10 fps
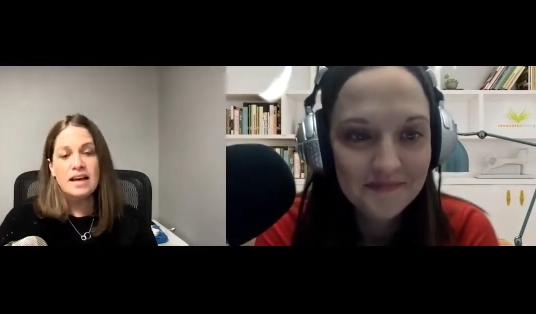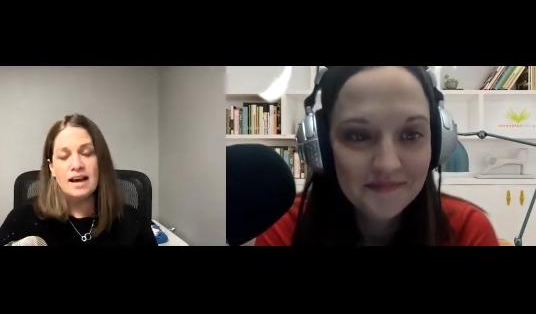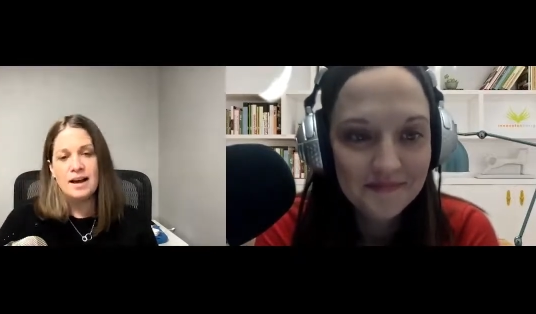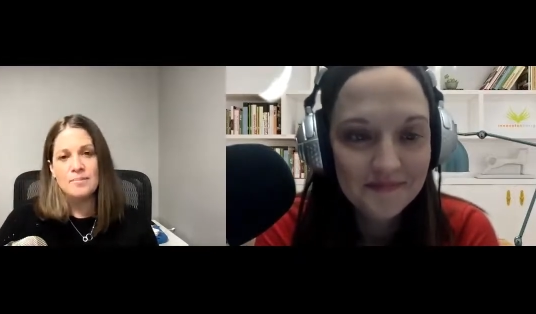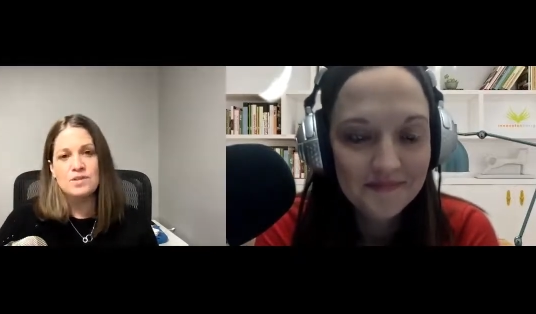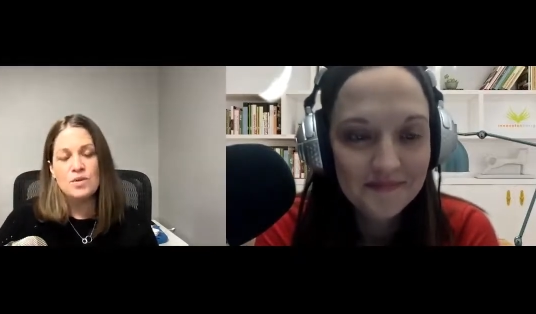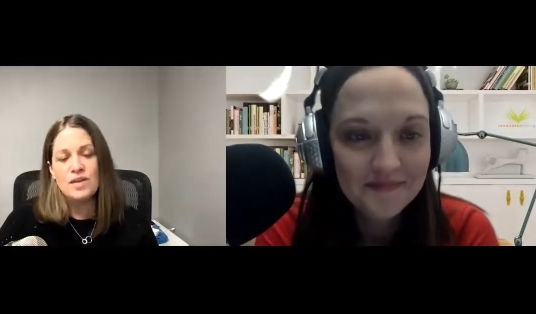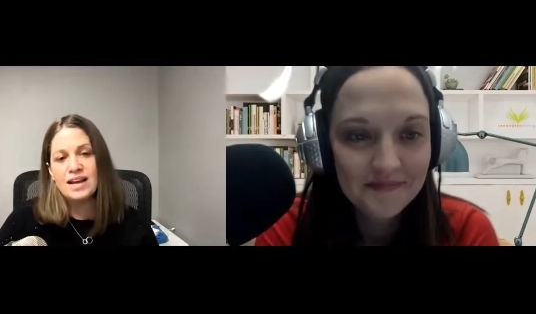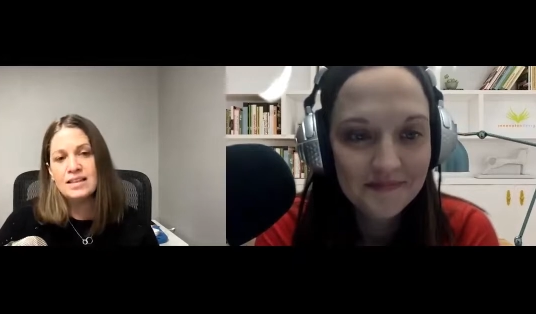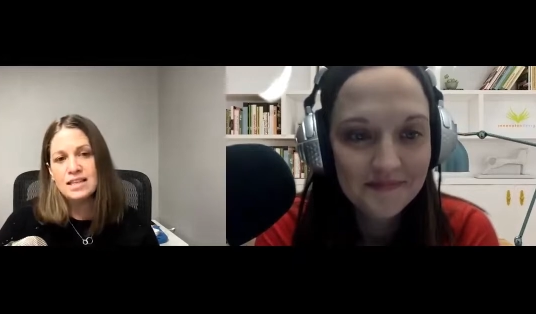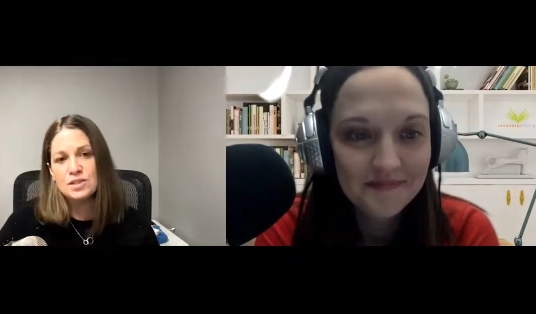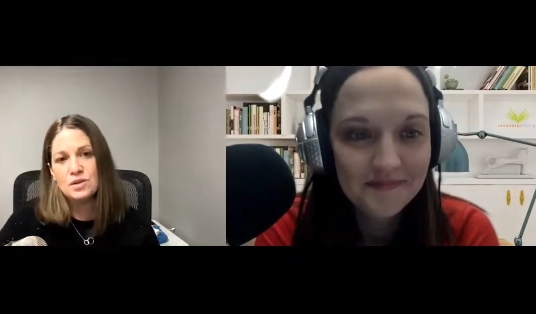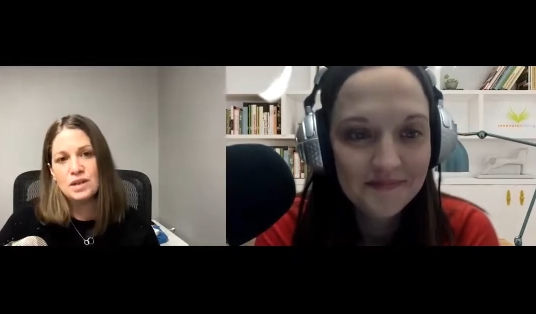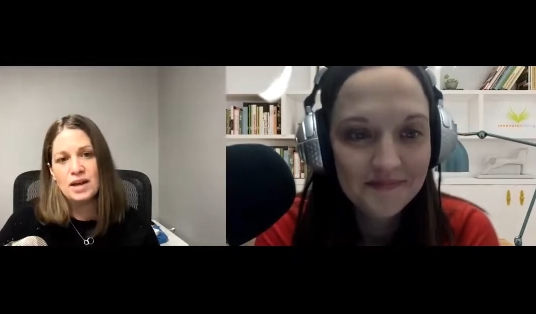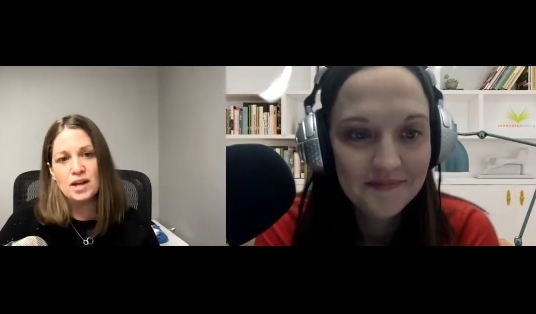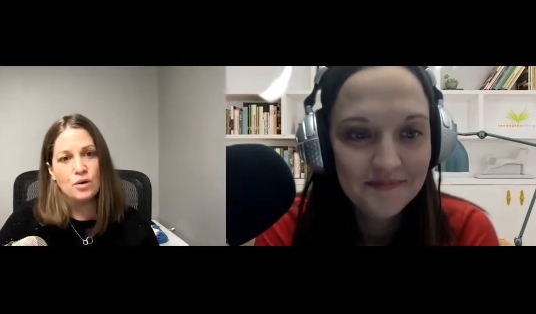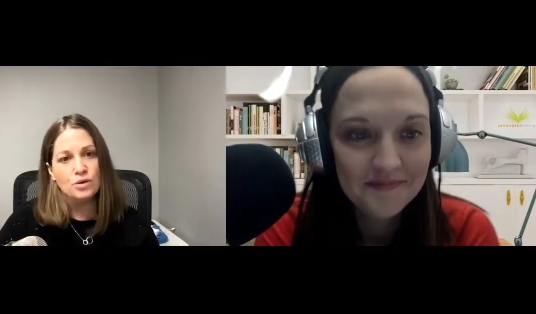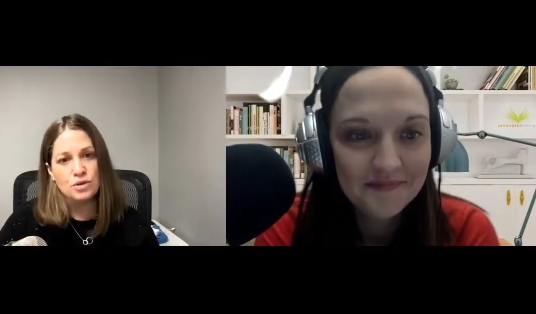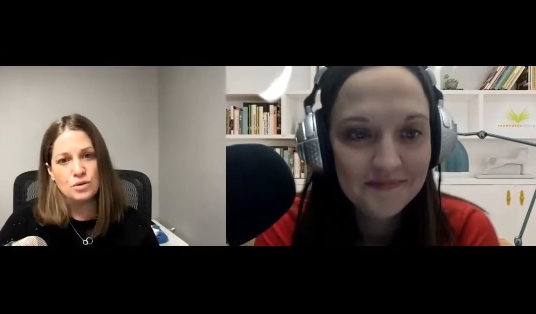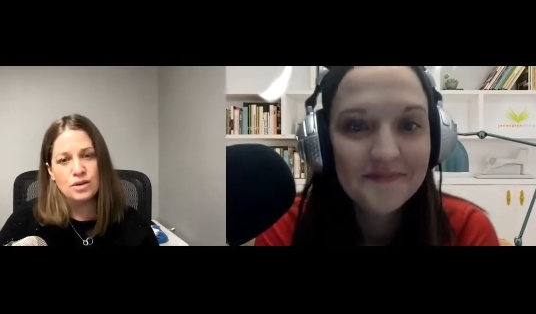Speaker 1: Um, so that that's really my
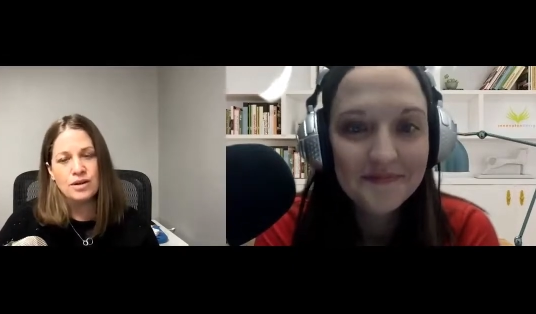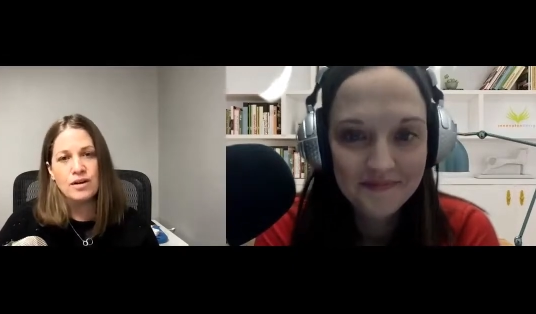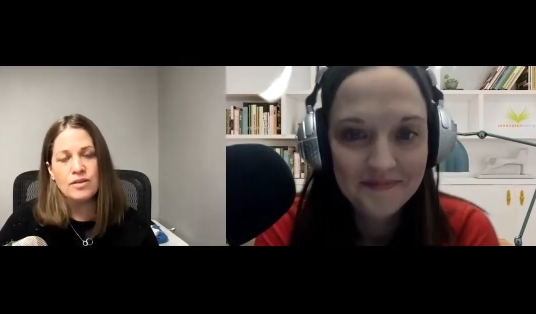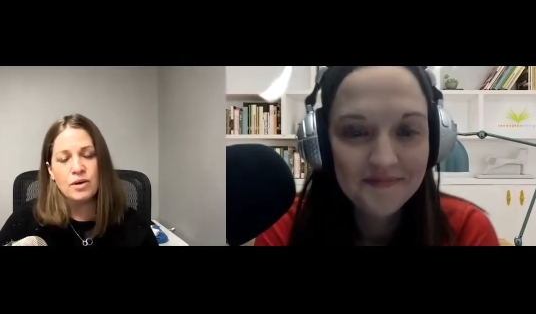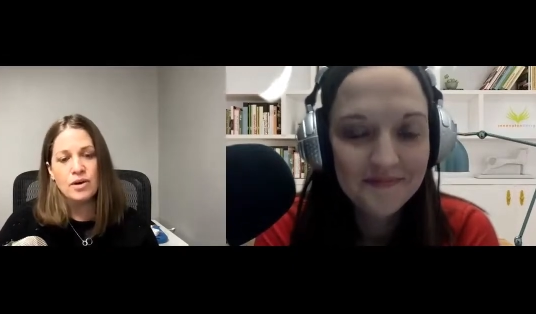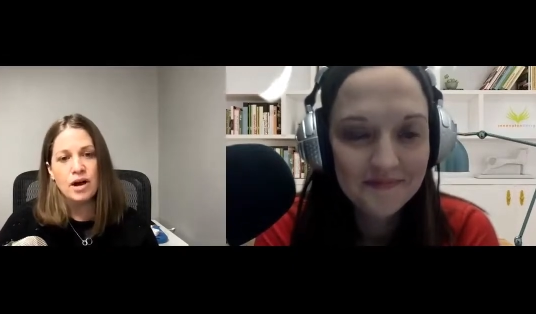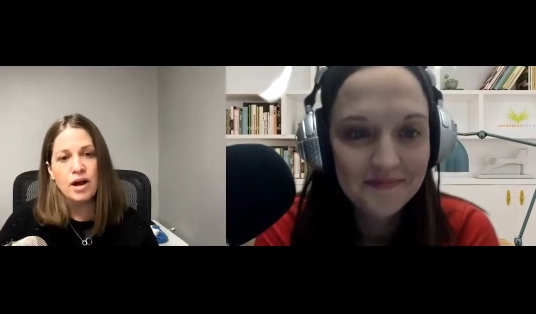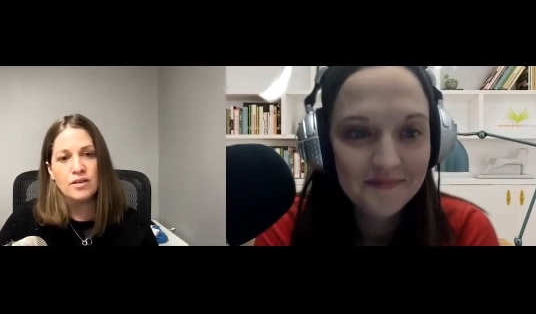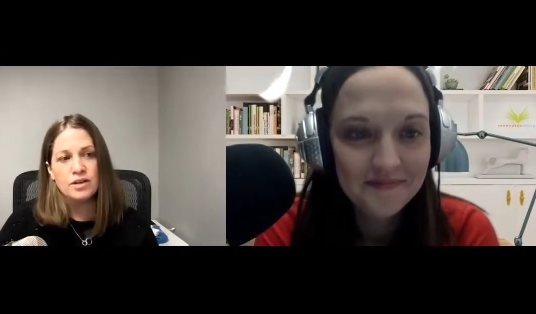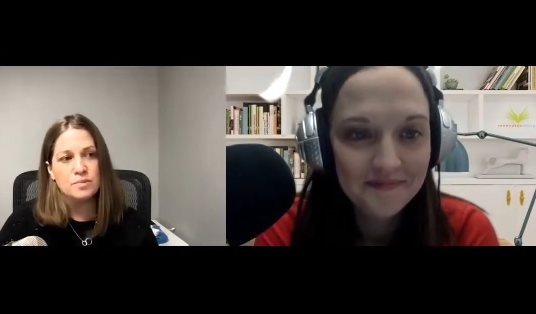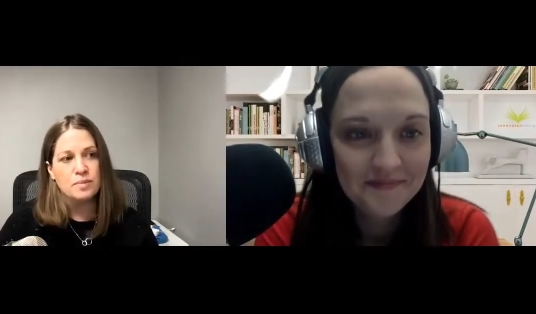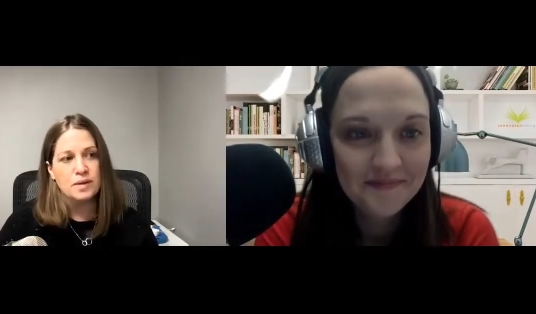go-to. There are, there are others, but